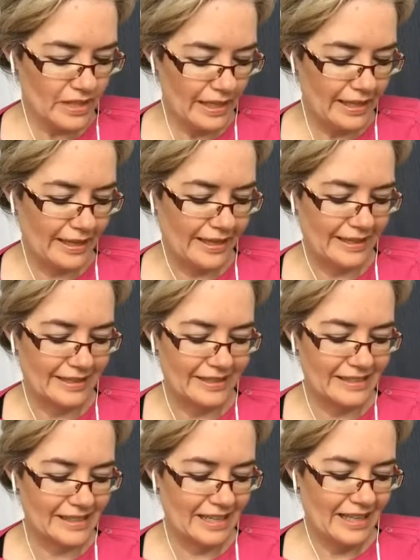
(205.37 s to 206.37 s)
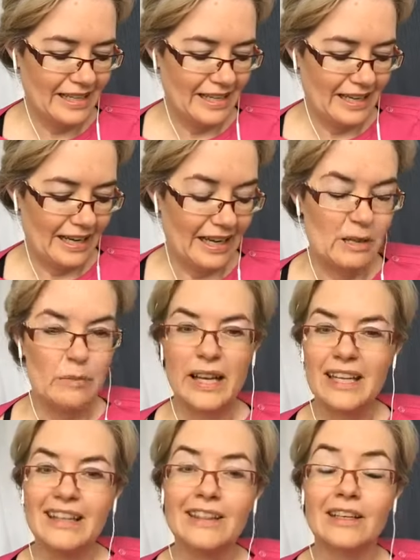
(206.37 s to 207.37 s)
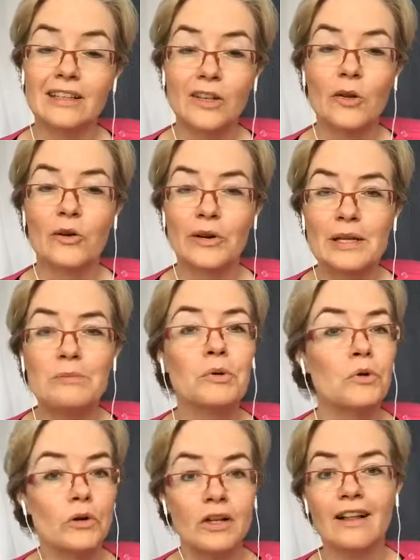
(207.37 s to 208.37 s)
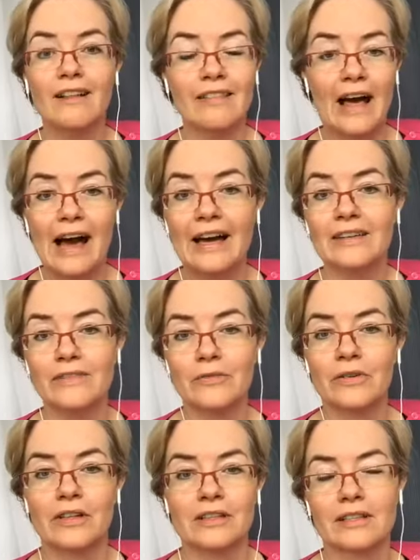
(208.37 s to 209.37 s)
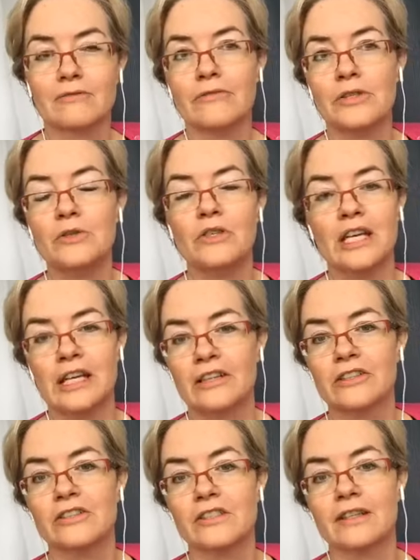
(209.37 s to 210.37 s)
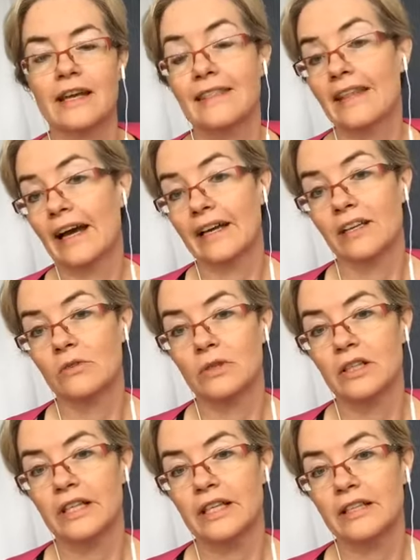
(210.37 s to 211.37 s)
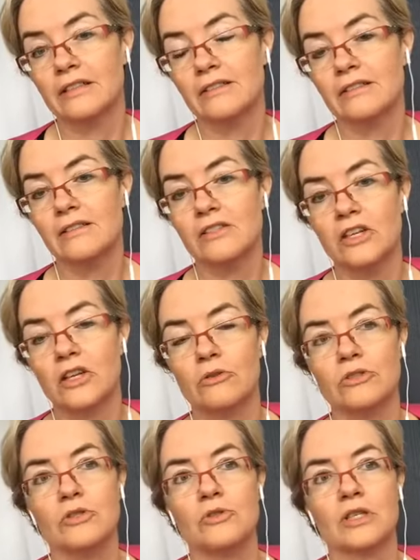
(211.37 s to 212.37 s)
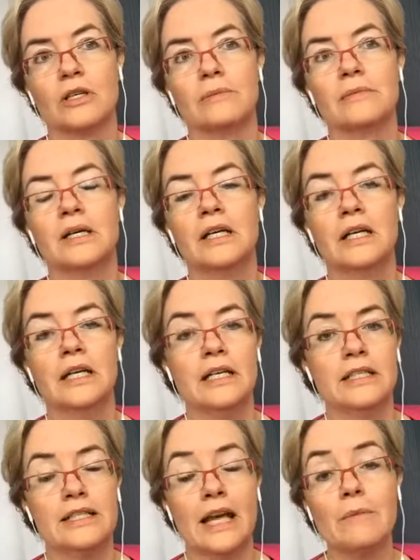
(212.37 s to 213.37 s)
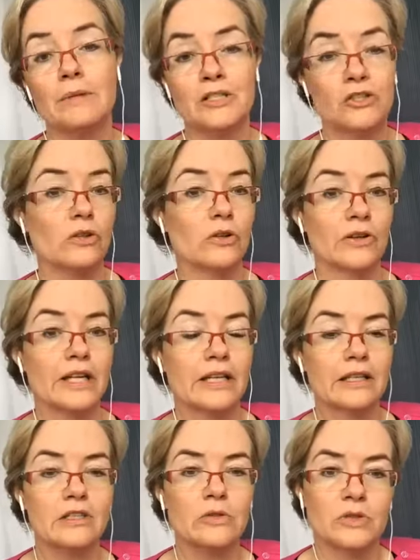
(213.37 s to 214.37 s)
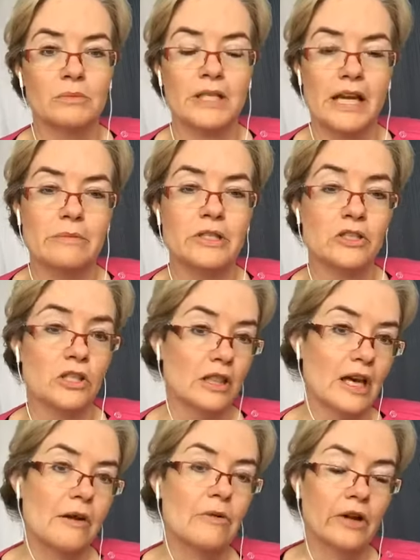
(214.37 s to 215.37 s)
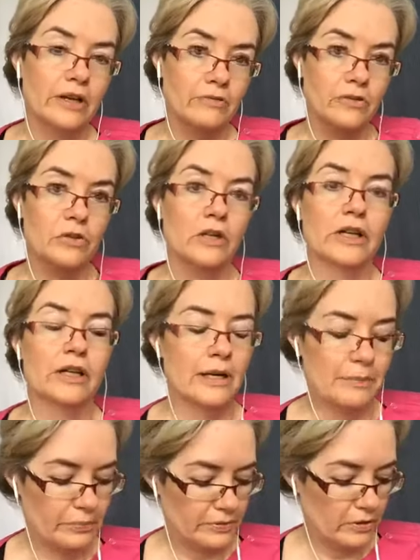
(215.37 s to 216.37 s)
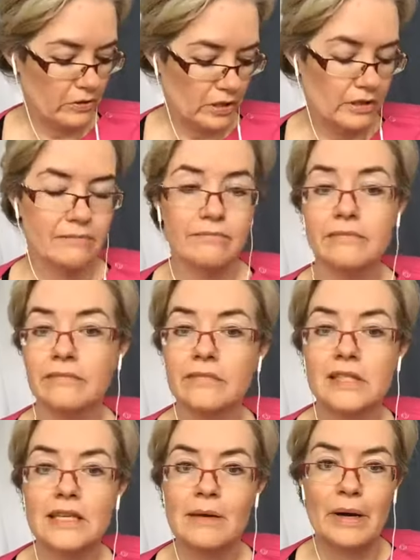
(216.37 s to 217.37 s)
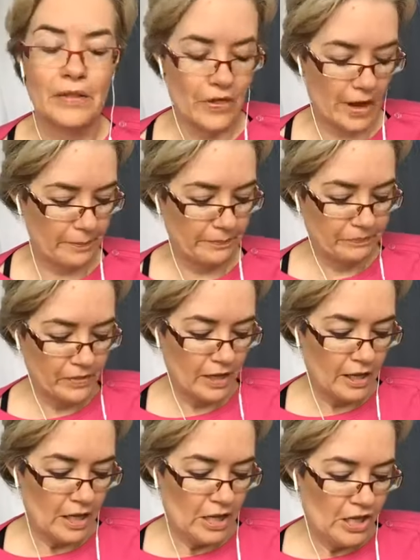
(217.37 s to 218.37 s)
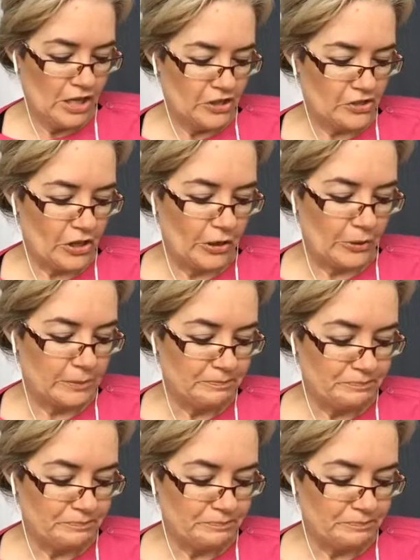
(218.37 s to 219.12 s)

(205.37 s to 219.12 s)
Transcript: And I had been in the chlorine pool a lot for a few years, and that can really, do some damage. Chlorine can do some damage to thyroid. If you look it up, you can see about that. So